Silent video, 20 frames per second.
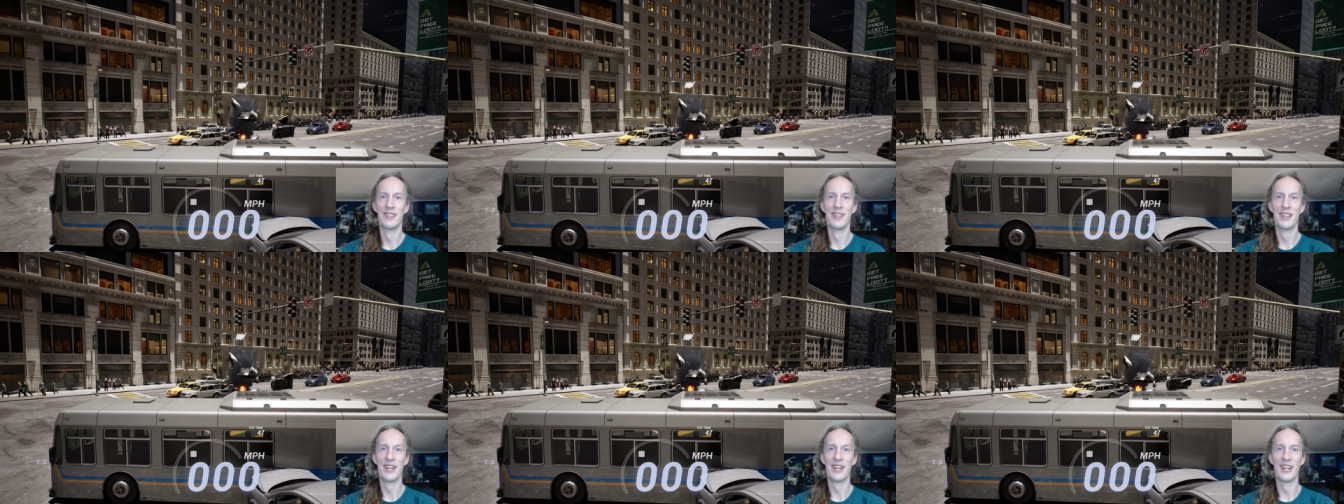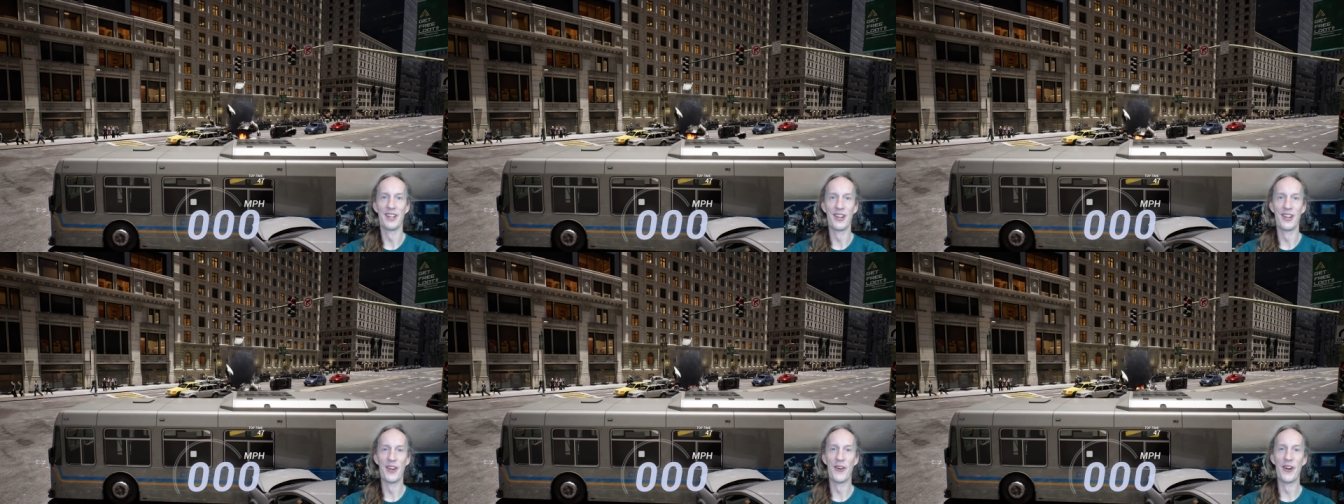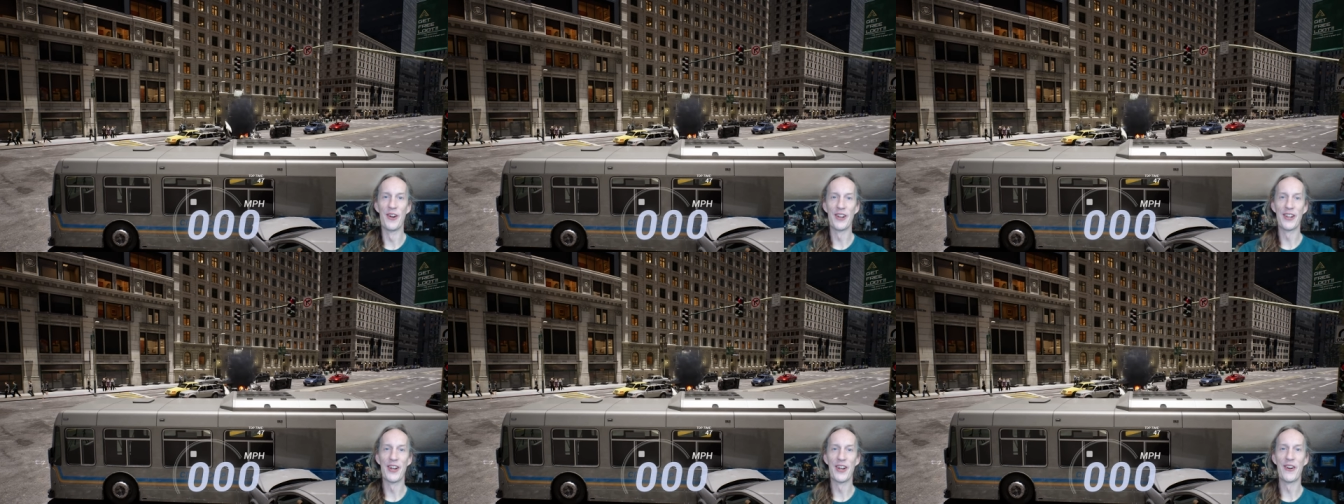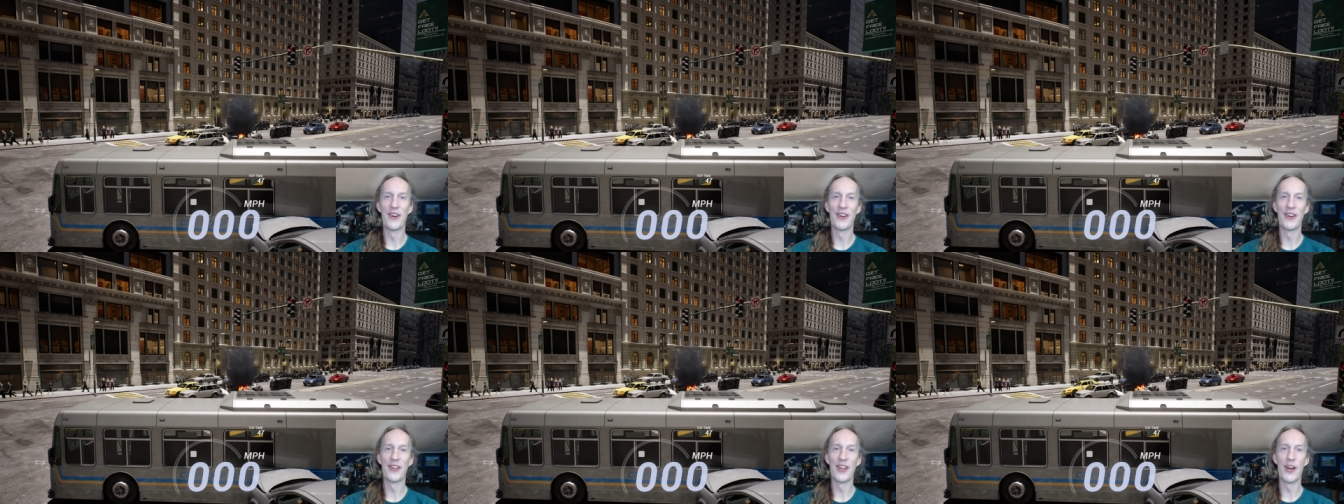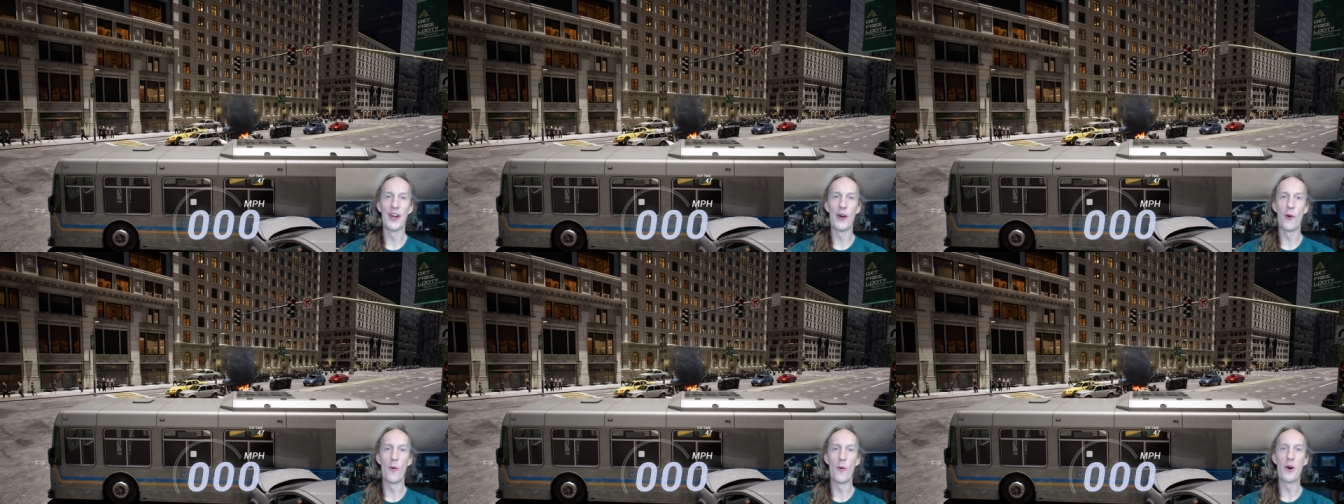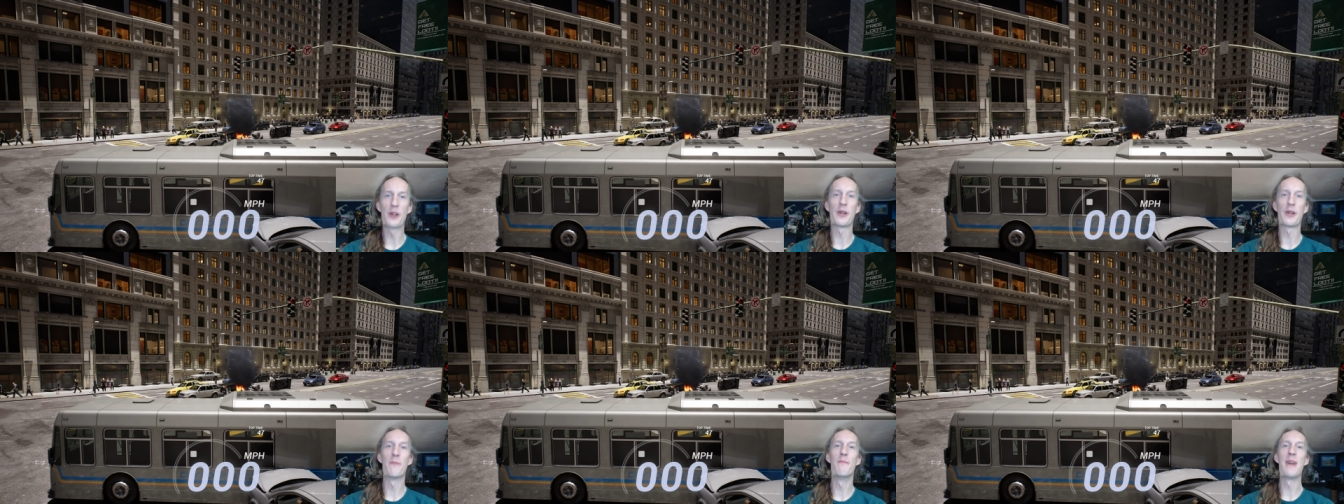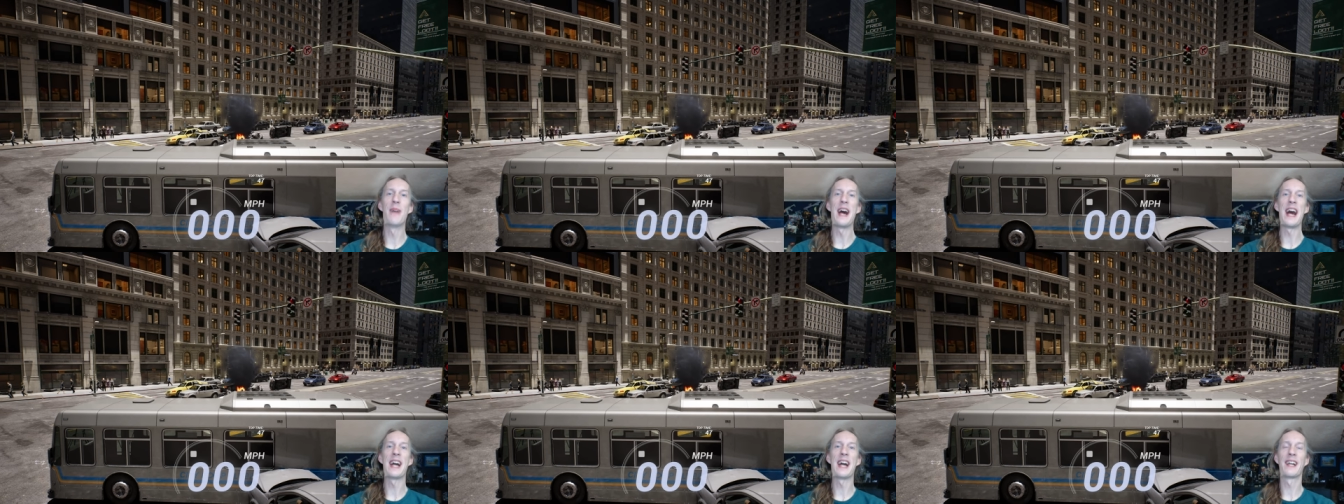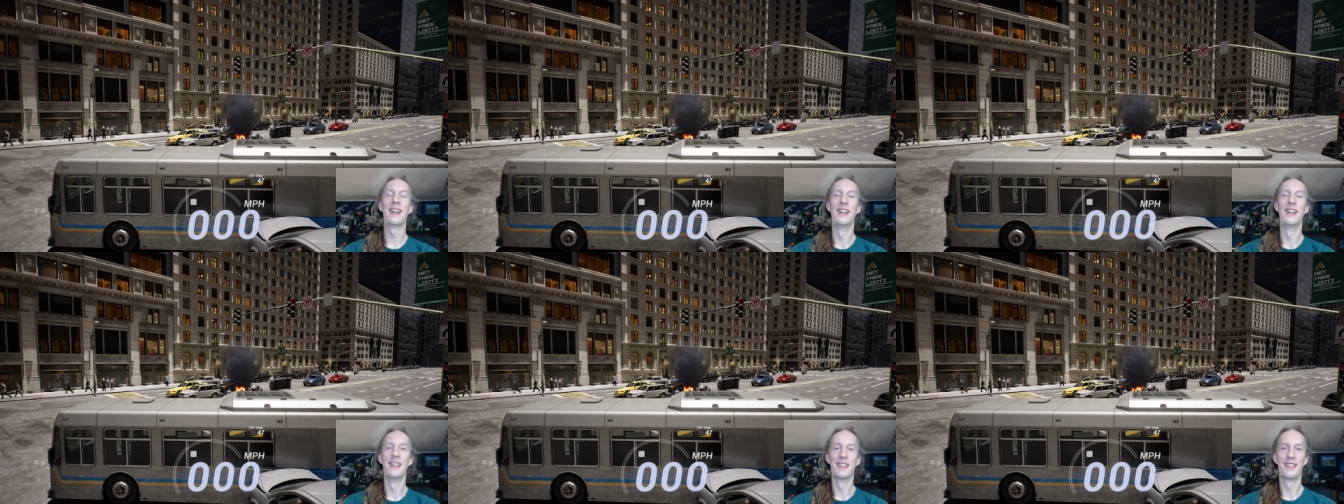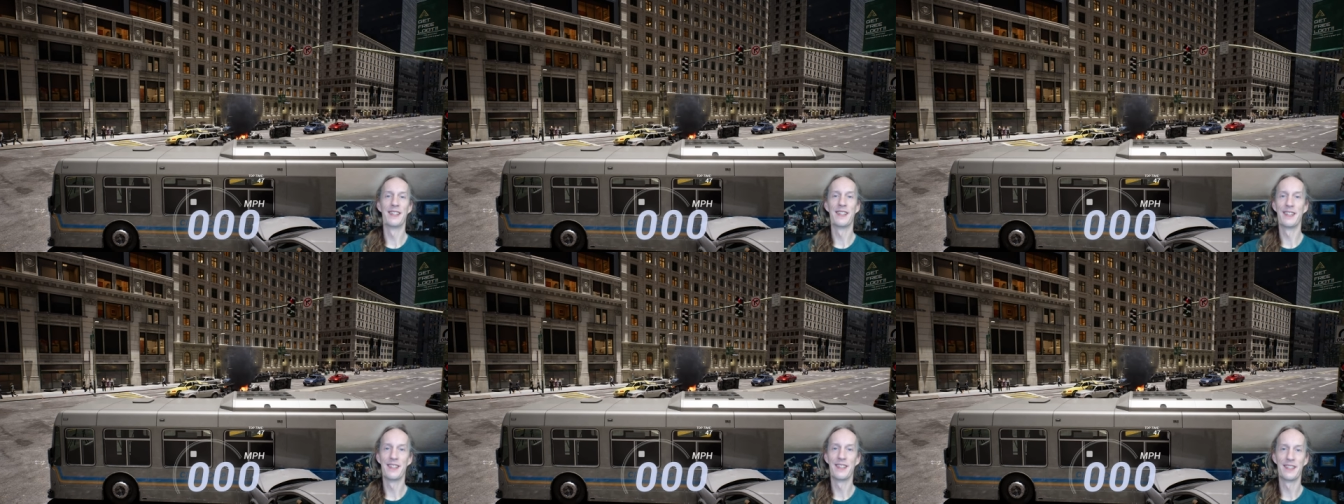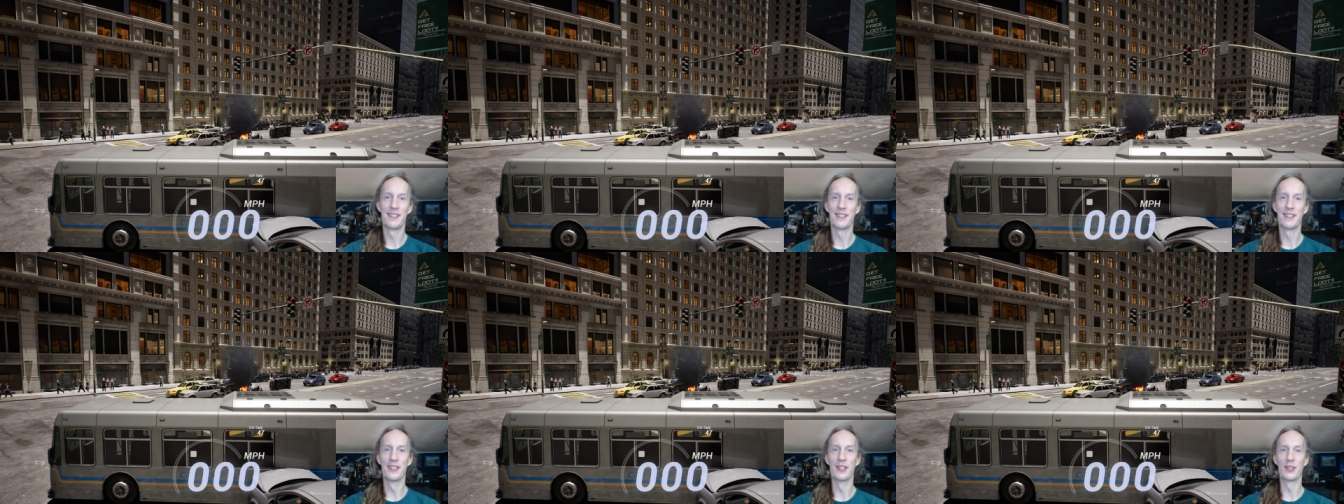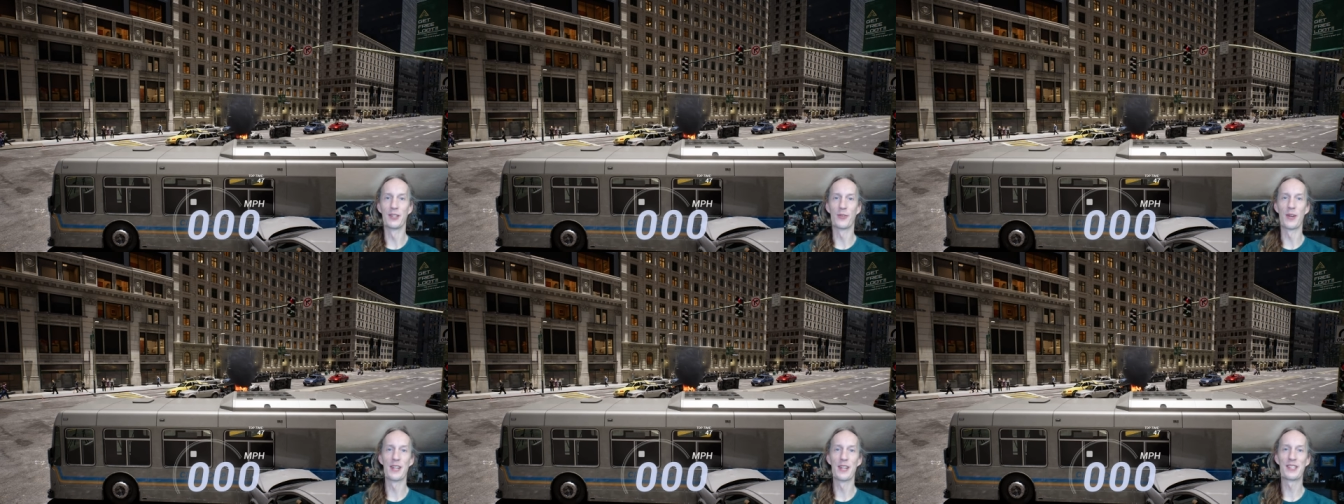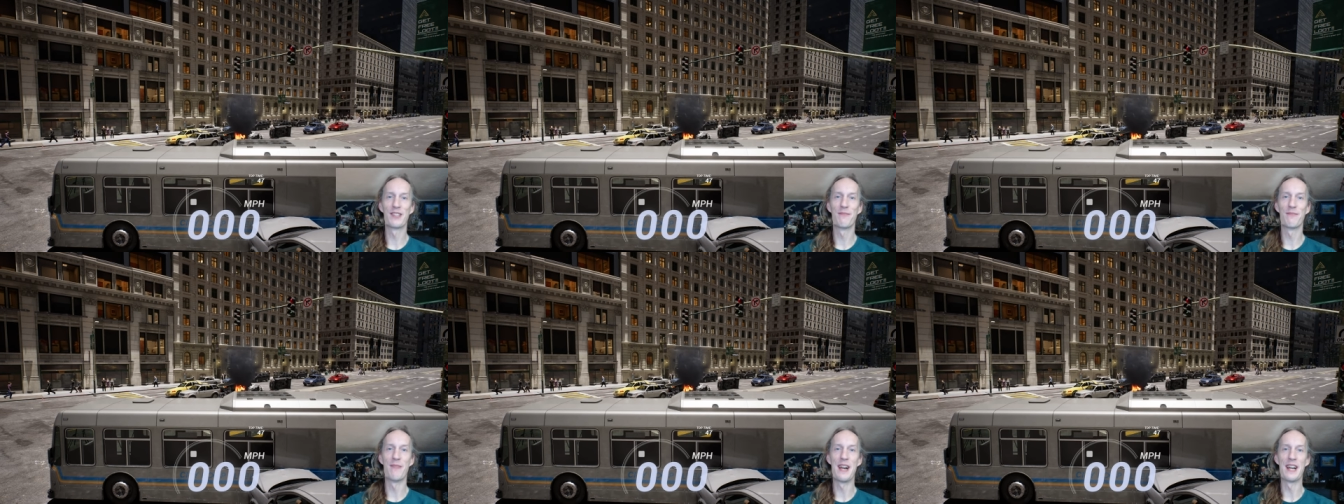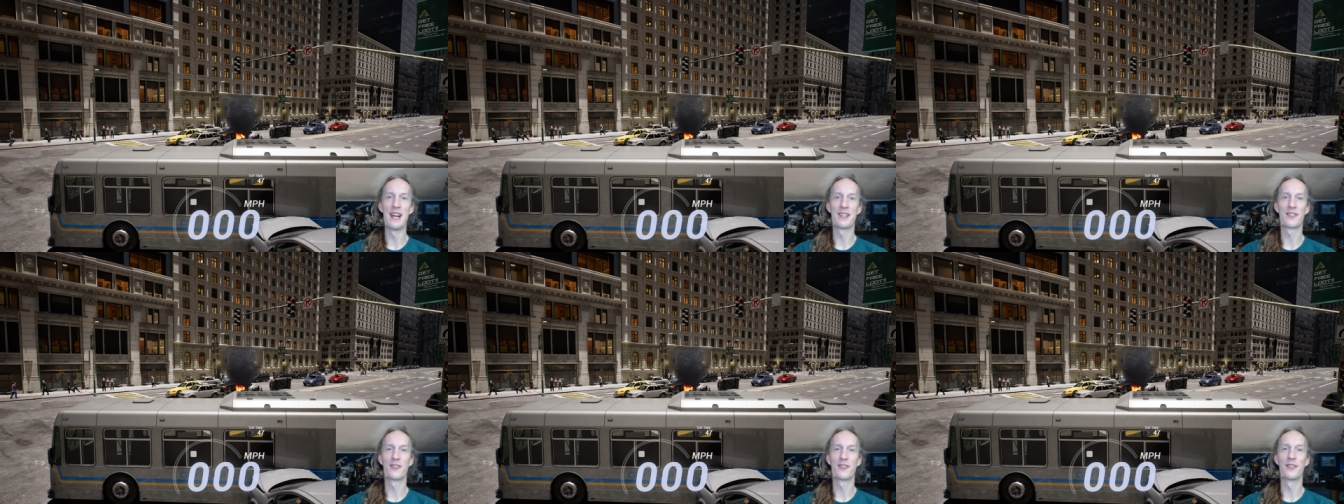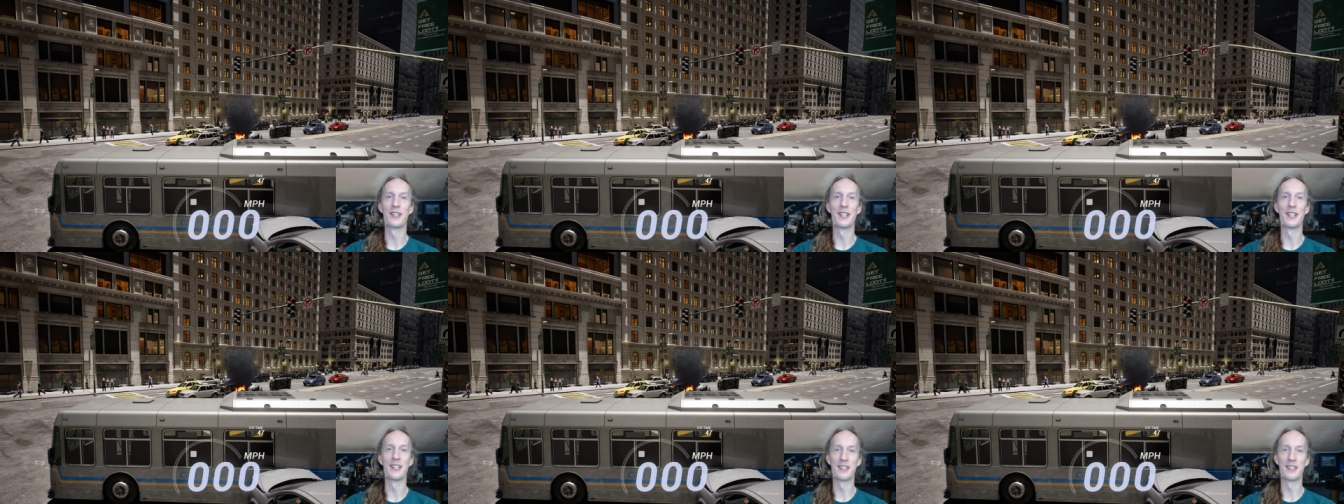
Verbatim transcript: Hello, hello, hello. Welcome back to Aggressive Mastery.